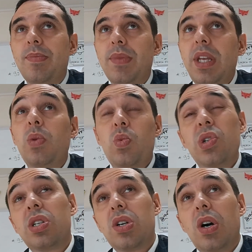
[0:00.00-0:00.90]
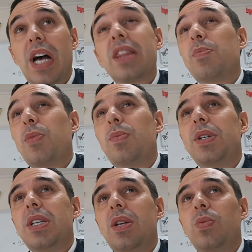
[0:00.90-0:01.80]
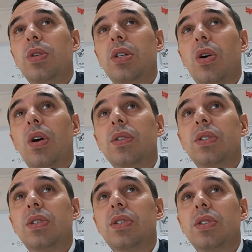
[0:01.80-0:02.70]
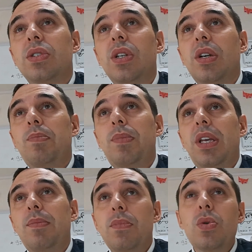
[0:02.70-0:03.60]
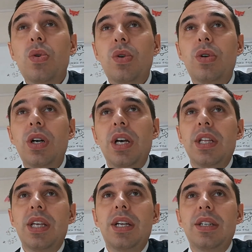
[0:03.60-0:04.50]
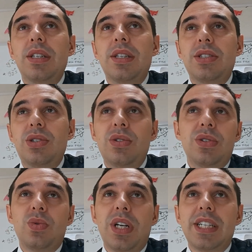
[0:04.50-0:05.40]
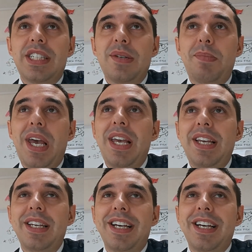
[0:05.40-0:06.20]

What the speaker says: it would at the moment it would cost me more than the students would actually pay.